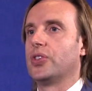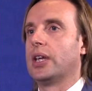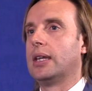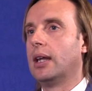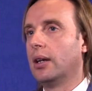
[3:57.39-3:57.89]

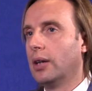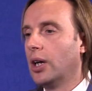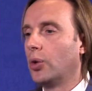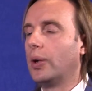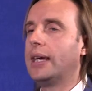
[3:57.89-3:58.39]
and they'll
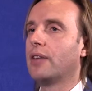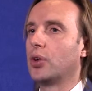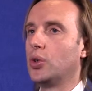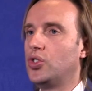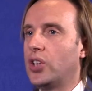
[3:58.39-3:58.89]
really have
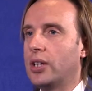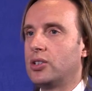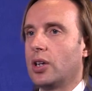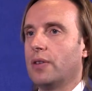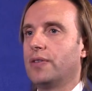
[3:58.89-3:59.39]
a good
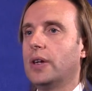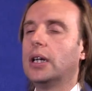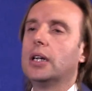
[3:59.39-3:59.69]
sense of